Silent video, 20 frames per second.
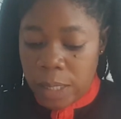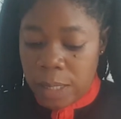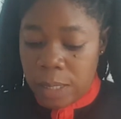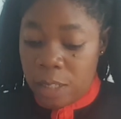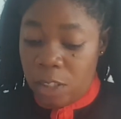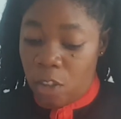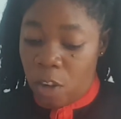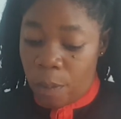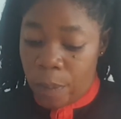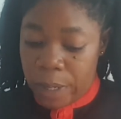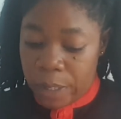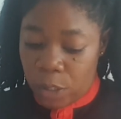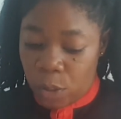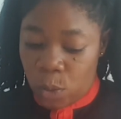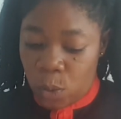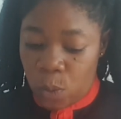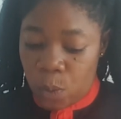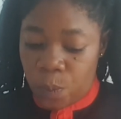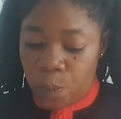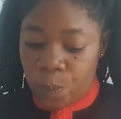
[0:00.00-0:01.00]
Number
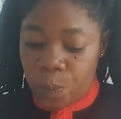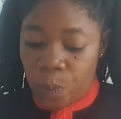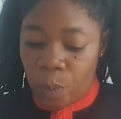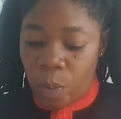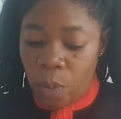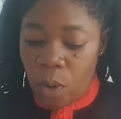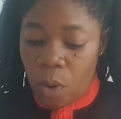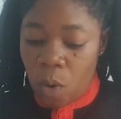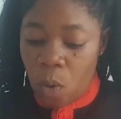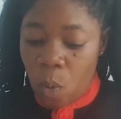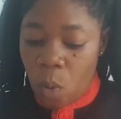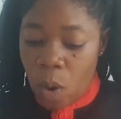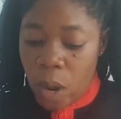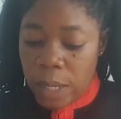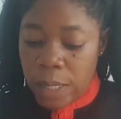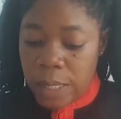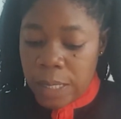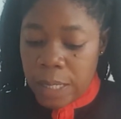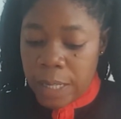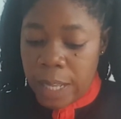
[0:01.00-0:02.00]
2,
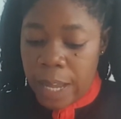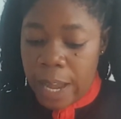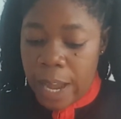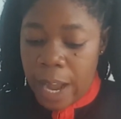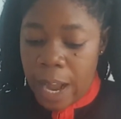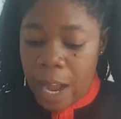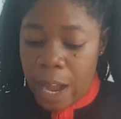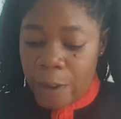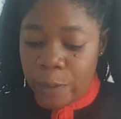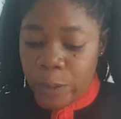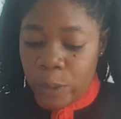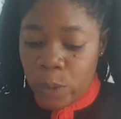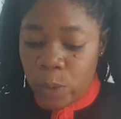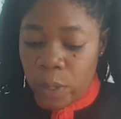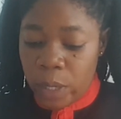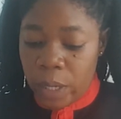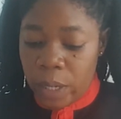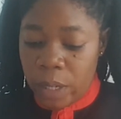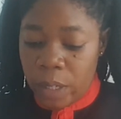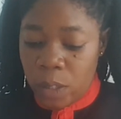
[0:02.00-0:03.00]
what did they have to
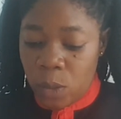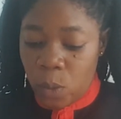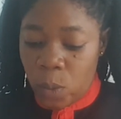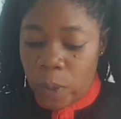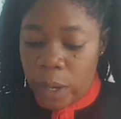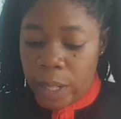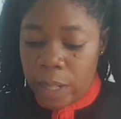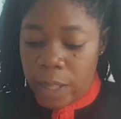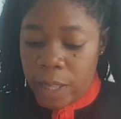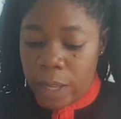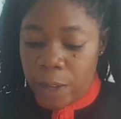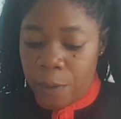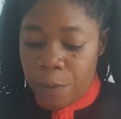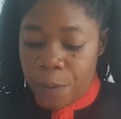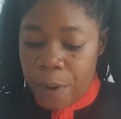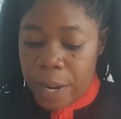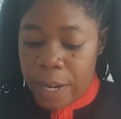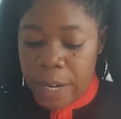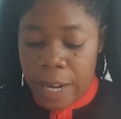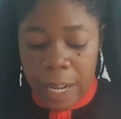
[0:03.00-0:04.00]
eat when they
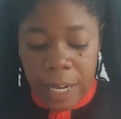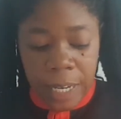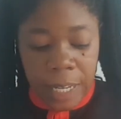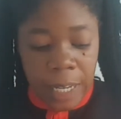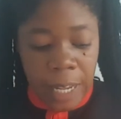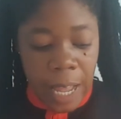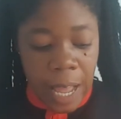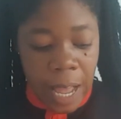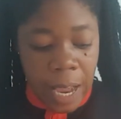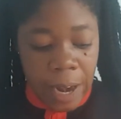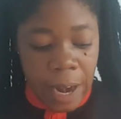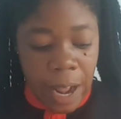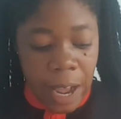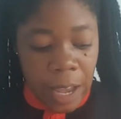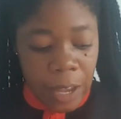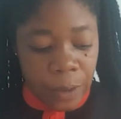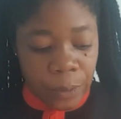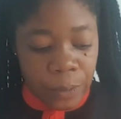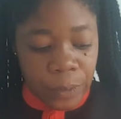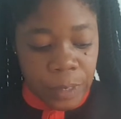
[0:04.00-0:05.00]
finally
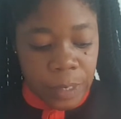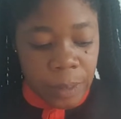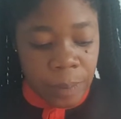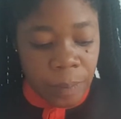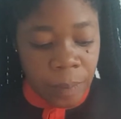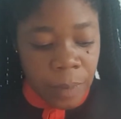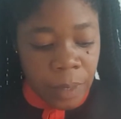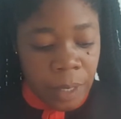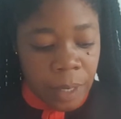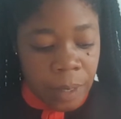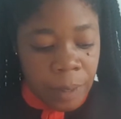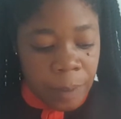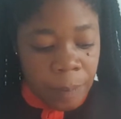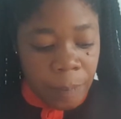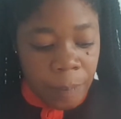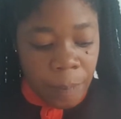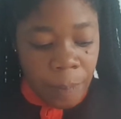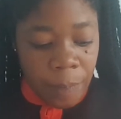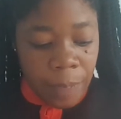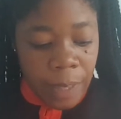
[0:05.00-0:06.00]
arrived?
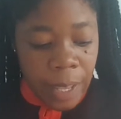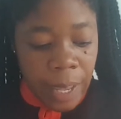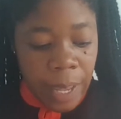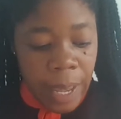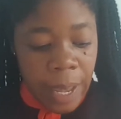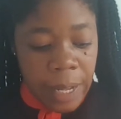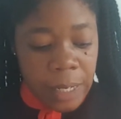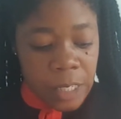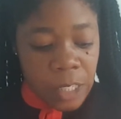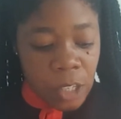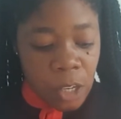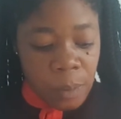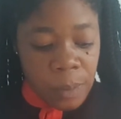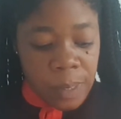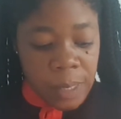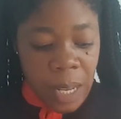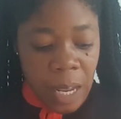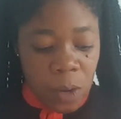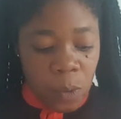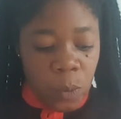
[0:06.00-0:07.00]
They ate some
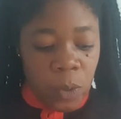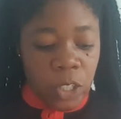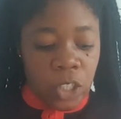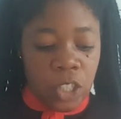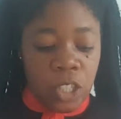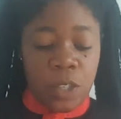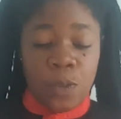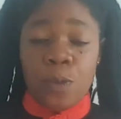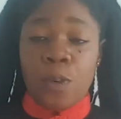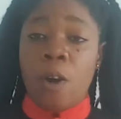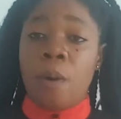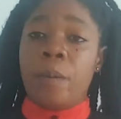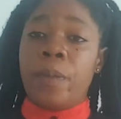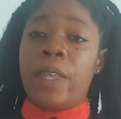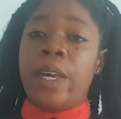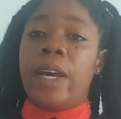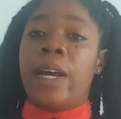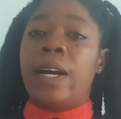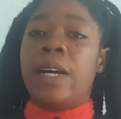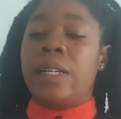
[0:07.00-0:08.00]
sandwiches from
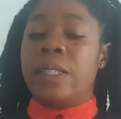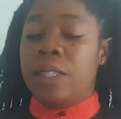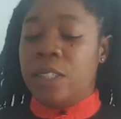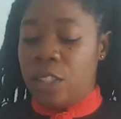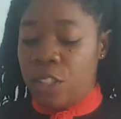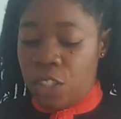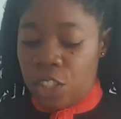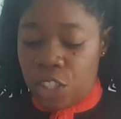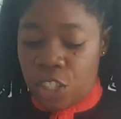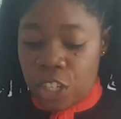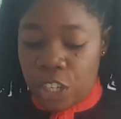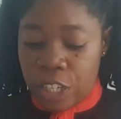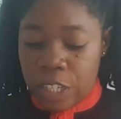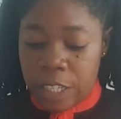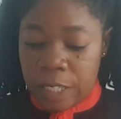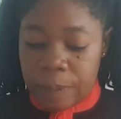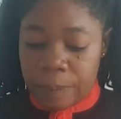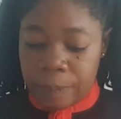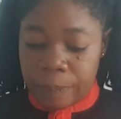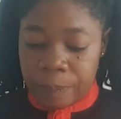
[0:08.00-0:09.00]
their
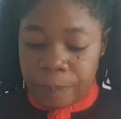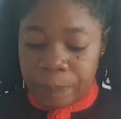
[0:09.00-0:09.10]
journey.